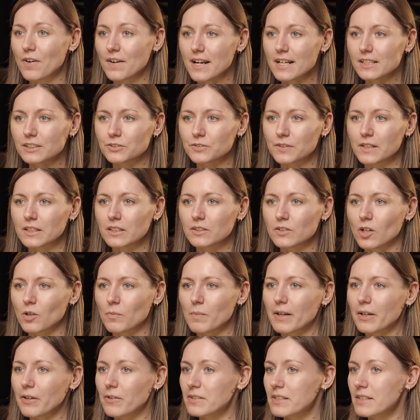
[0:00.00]
On Android,
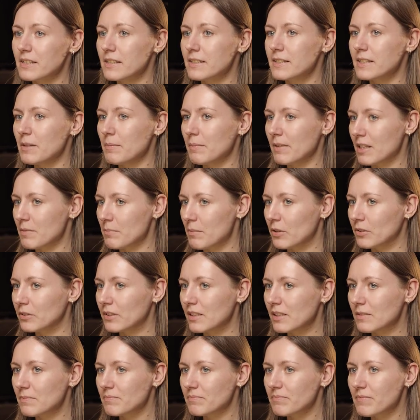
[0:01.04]
TalkBack uses a similar
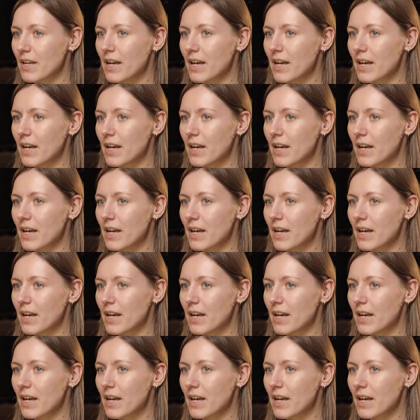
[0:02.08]
model.